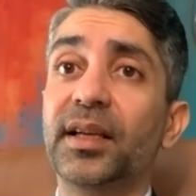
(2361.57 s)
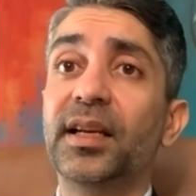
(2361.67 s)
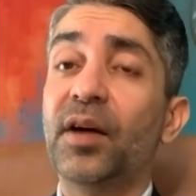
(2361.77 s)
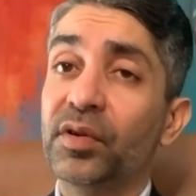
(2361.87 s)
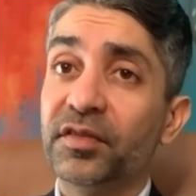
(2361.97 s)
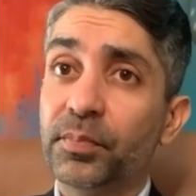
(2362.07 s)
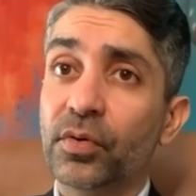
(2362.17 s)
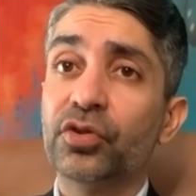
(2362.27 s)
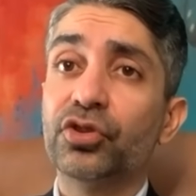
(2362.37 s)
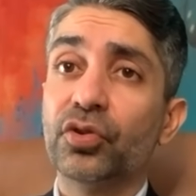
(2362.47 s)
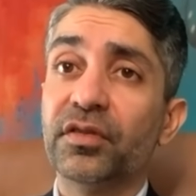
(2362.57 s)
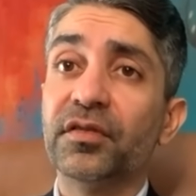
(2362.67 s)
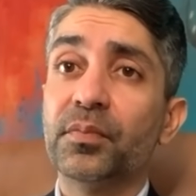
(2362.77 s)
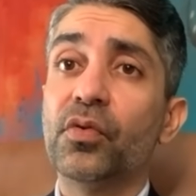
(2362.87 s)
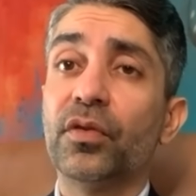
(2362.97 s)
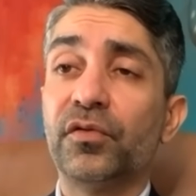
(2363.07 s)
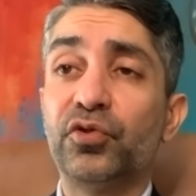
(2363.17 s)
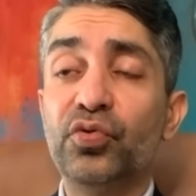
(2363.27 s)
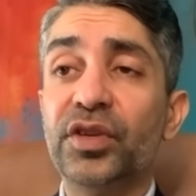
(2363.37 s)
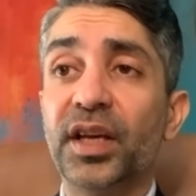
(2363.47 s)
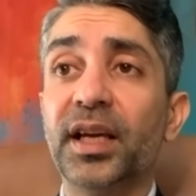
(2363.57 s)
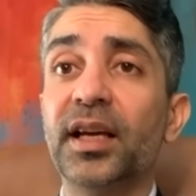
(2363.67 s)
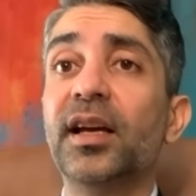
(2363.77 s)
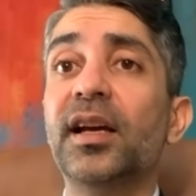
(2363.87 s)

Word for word: in our sport, chosen sport of shooting.